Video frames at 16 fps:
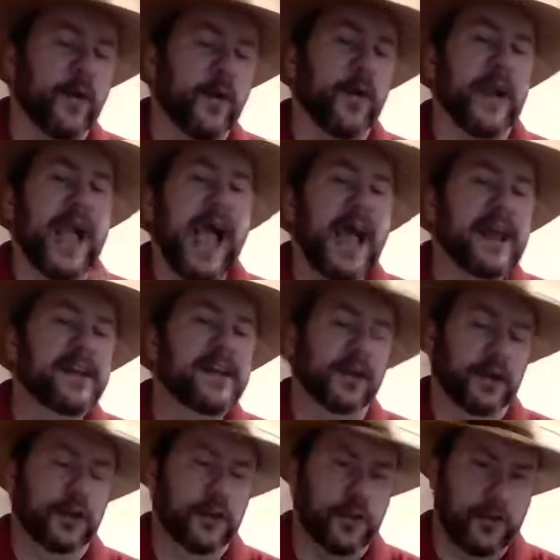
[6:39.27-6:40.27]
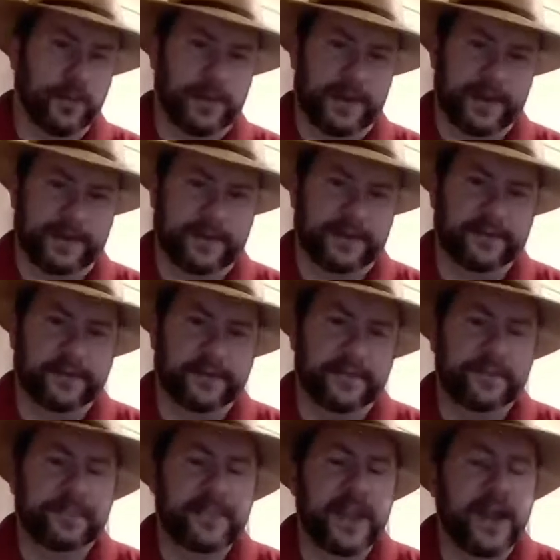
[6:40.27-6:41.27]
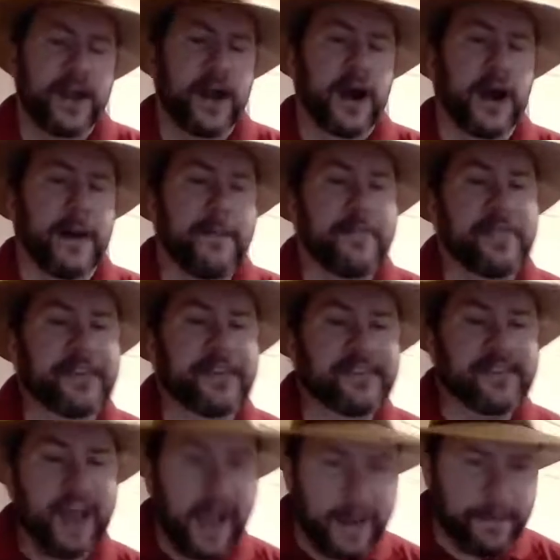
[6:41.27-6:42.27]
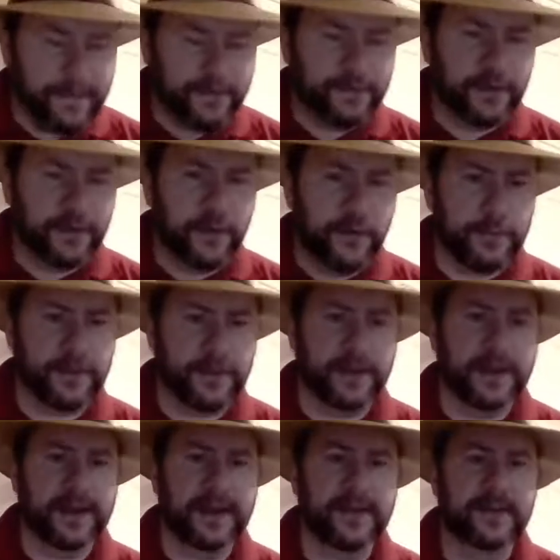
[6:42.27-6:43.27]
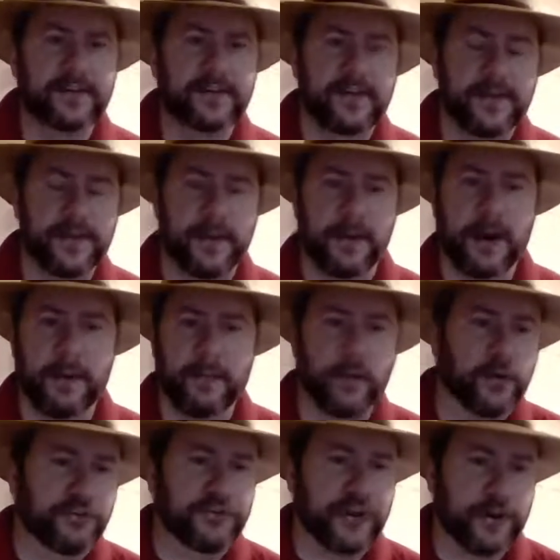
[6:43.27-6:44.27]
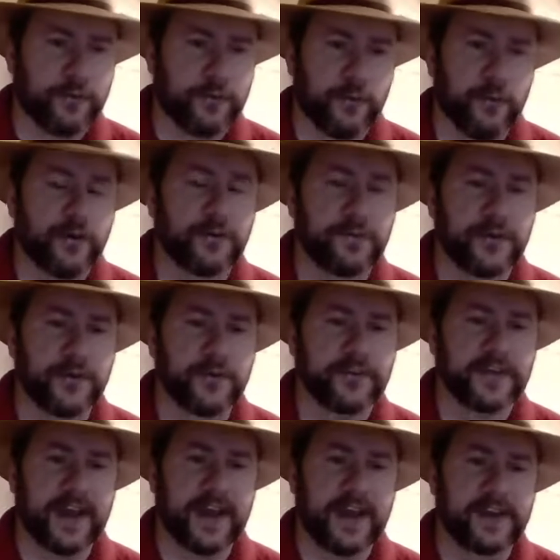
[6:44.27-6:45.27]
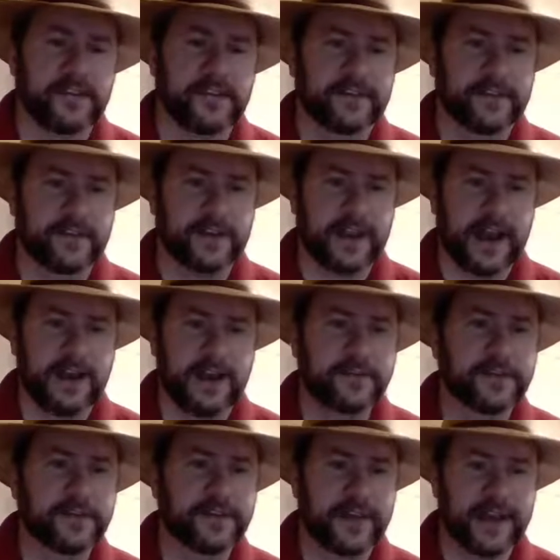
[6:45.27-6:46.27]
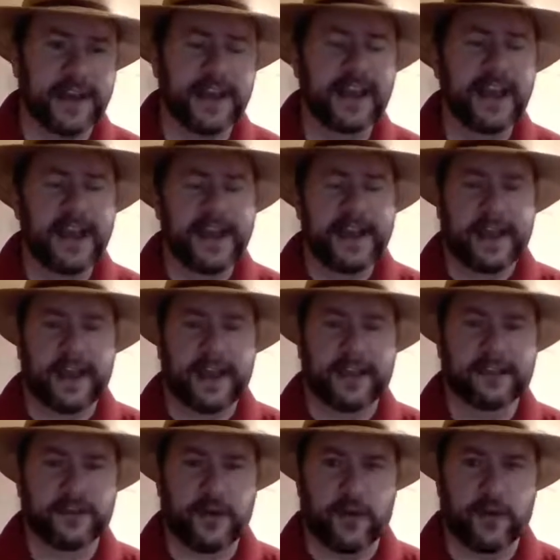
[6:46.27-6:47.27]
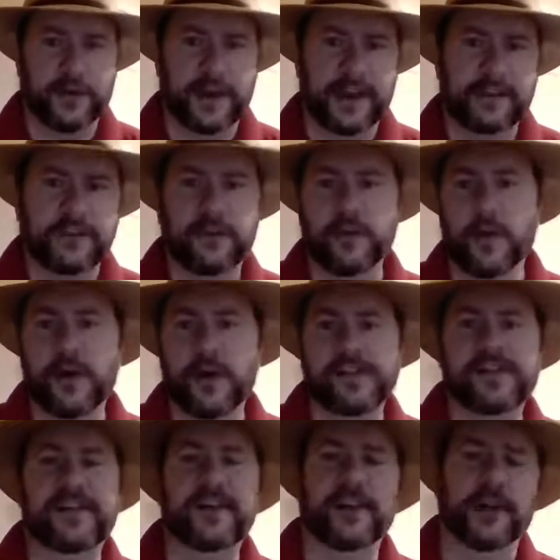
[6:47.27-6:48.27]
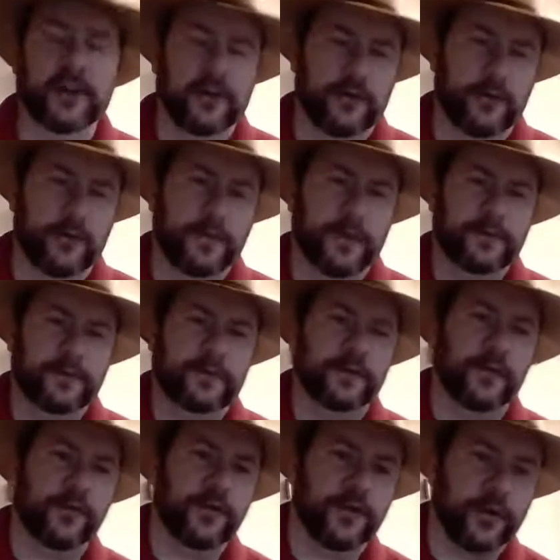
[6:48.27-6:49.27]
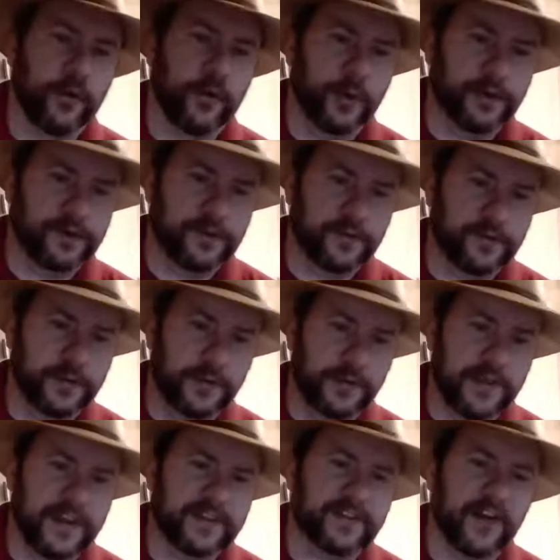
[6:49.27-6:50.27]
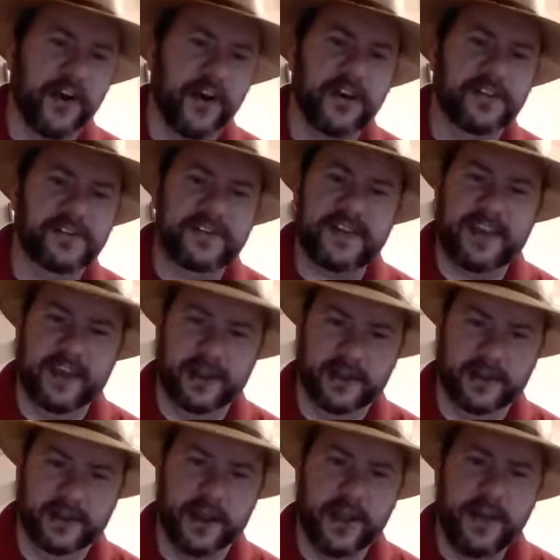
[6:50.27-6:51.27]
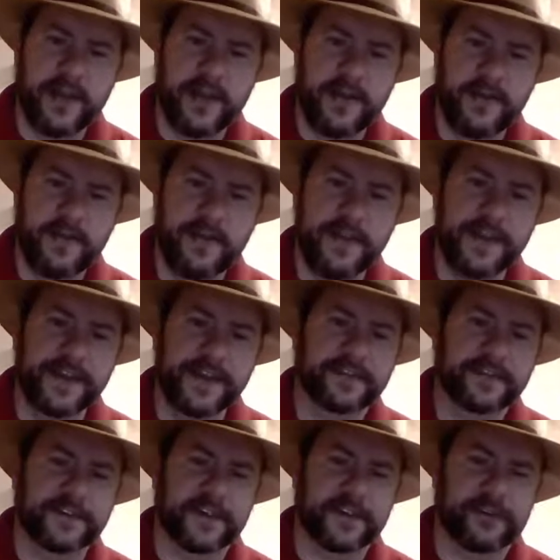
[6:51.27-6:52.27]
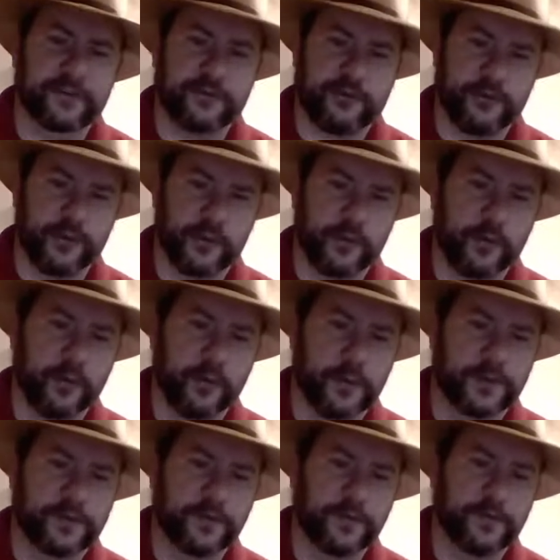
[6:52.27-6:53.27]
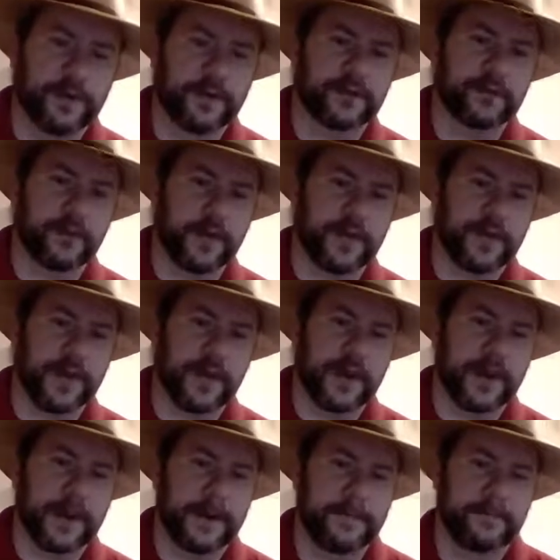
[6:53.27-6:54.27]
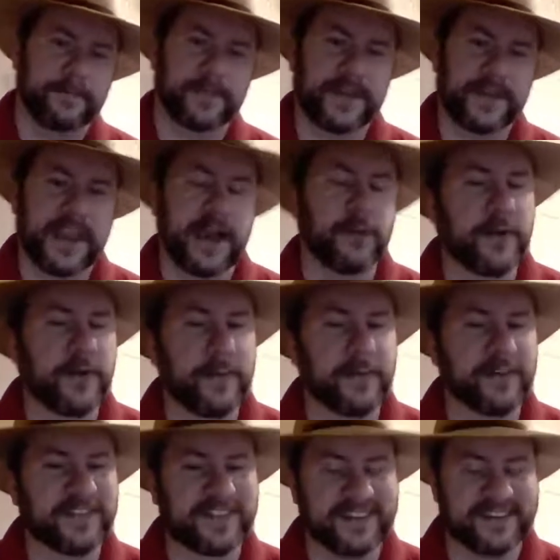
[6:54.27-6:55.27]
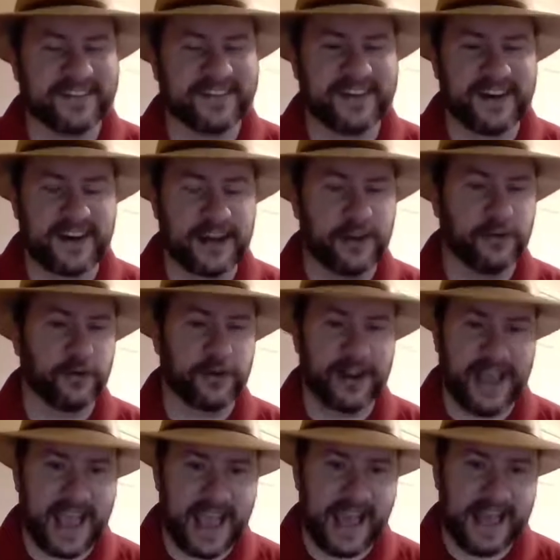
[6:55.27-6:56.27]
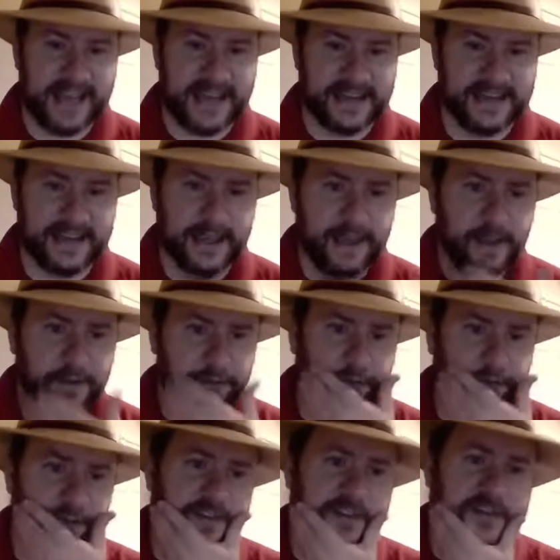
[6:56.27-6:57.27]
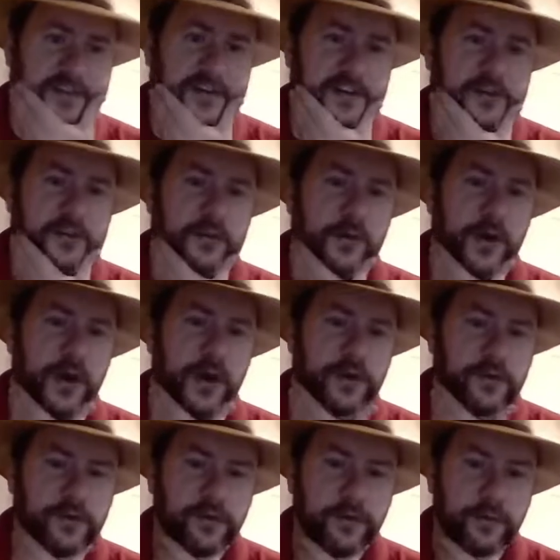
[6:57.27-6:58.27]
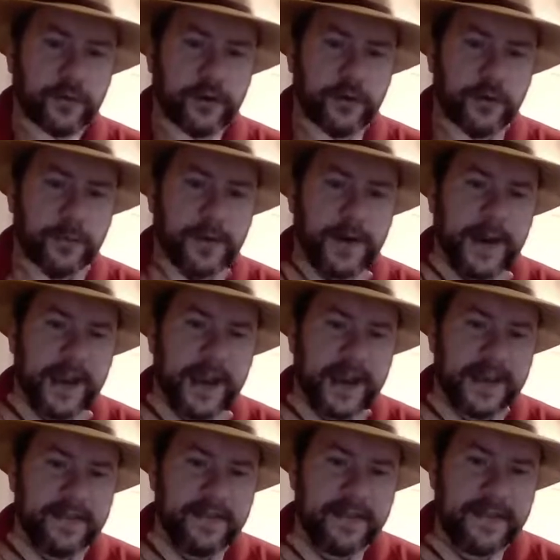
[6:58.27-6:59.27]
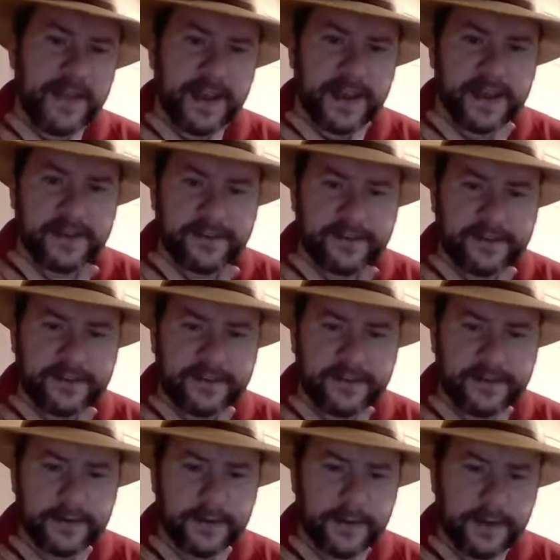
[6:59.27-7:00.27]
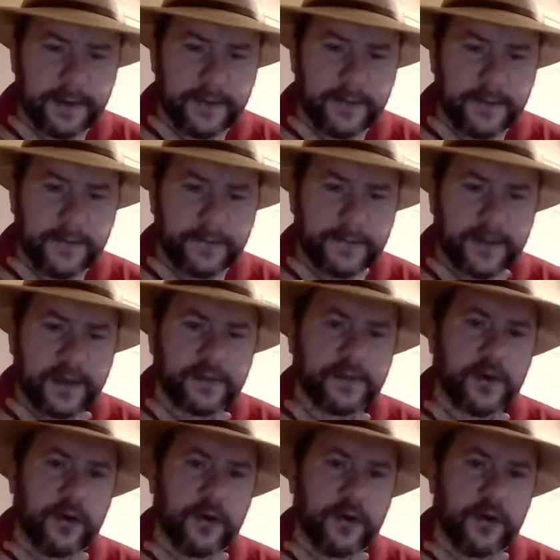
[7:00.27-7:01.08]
or end a loop like this. This type of loop in a more general computer science kind of setting is called a do until loop. So you're going to do this until this is true. Once you finish with count number 16, you're going to end. So this is a do until loop, and this is